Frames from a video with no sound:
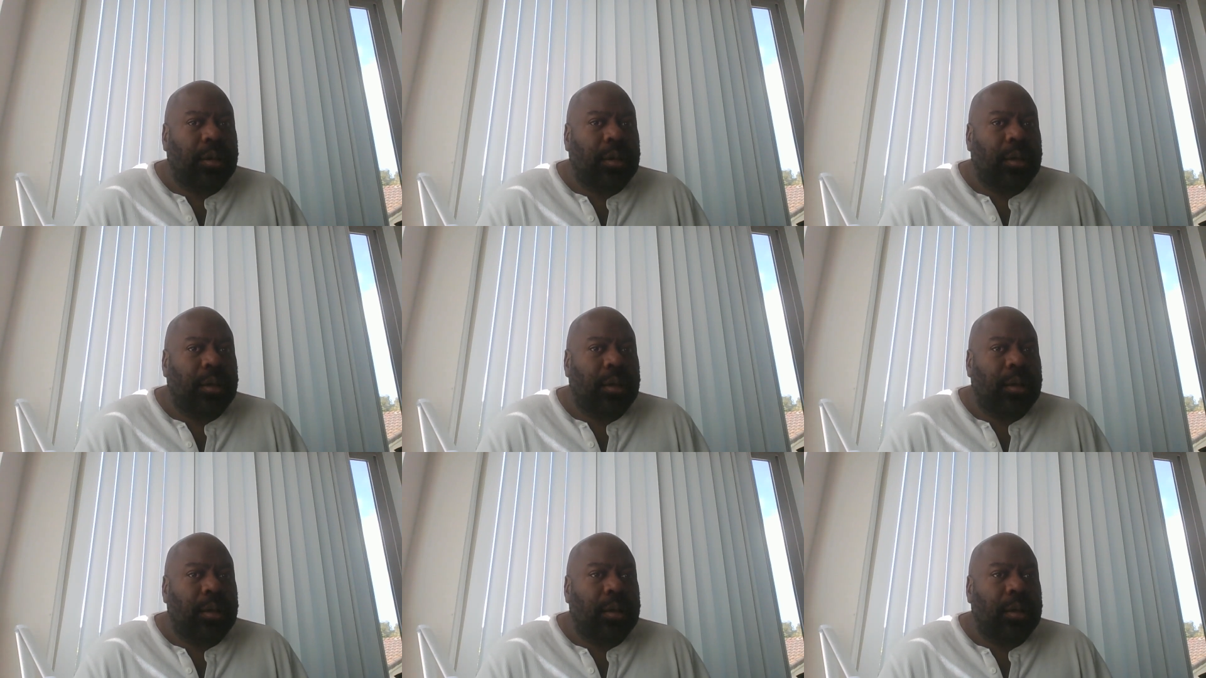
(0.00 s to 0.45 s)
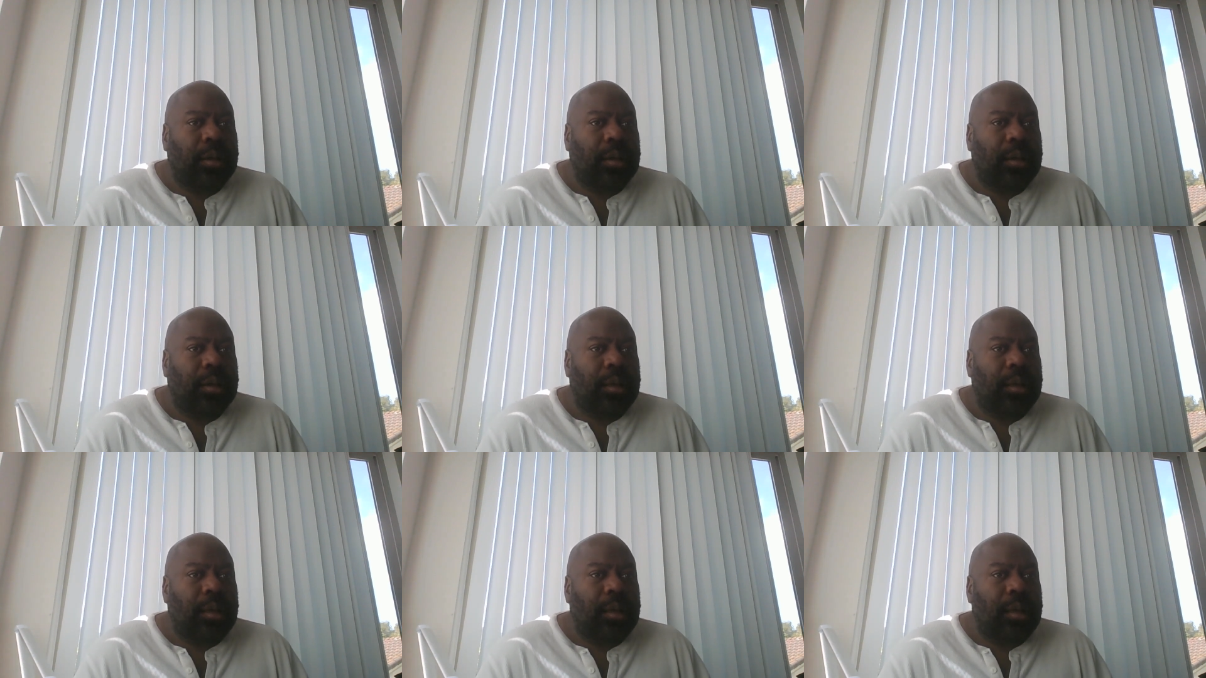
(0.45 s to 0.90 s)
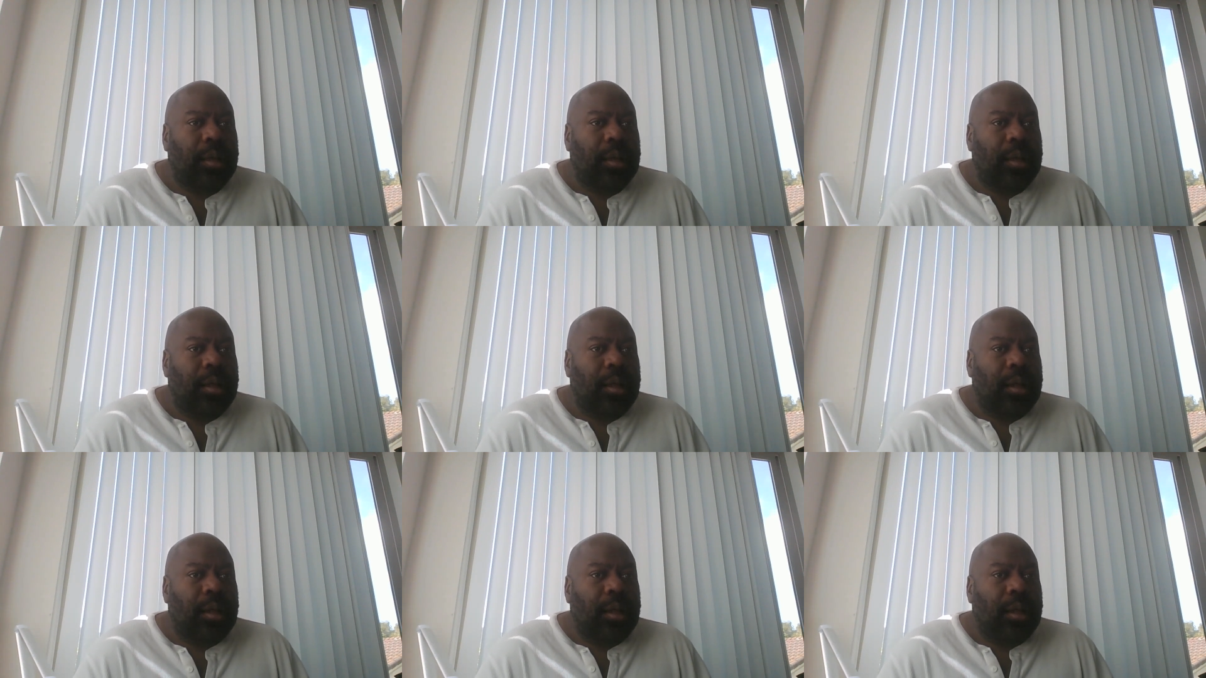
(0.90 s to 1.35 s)

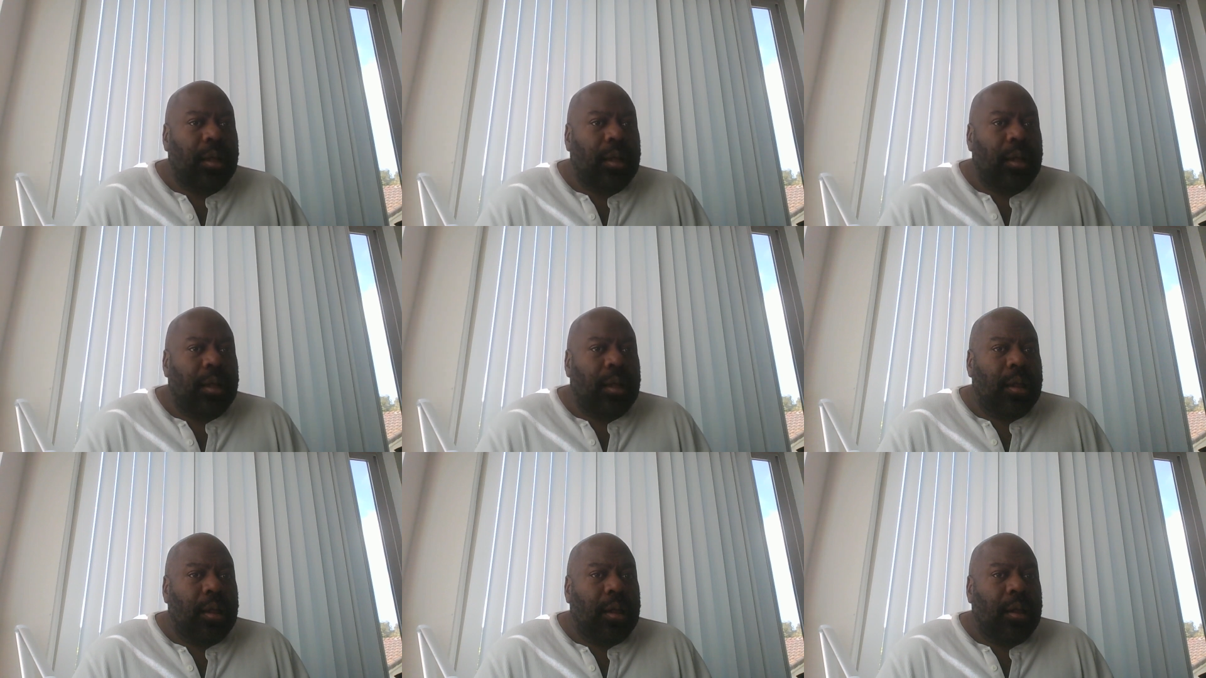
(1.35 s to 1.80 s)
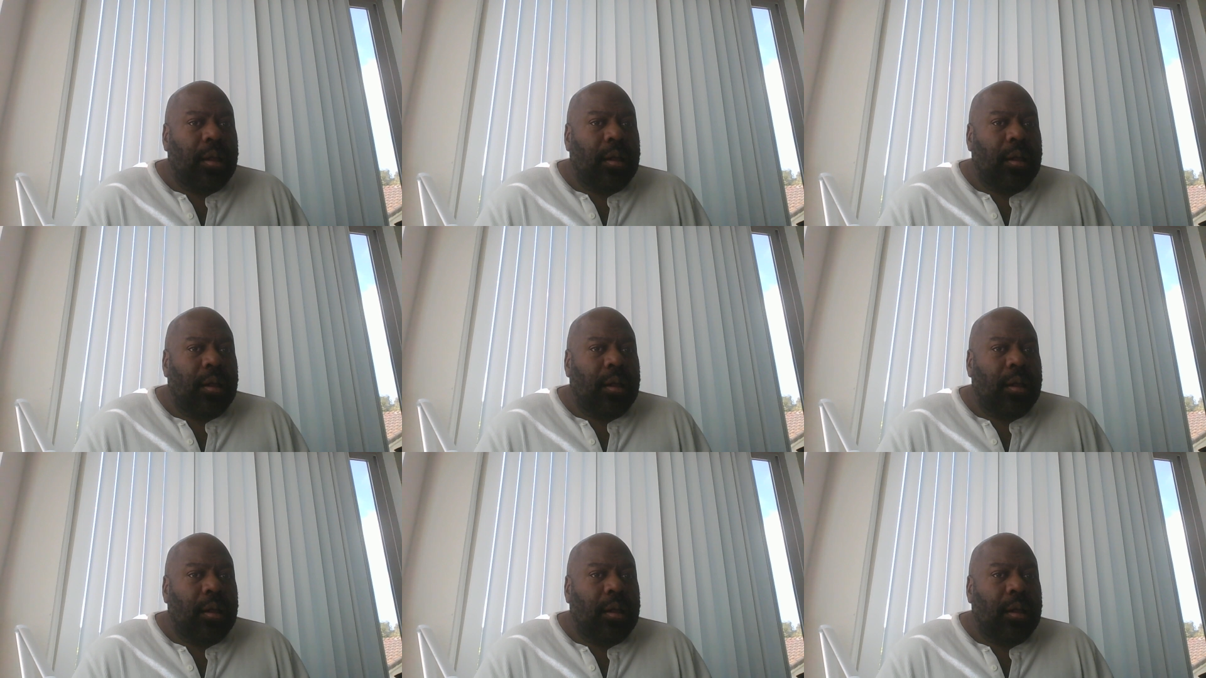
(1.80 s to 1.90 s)
No one is speaking in this clip.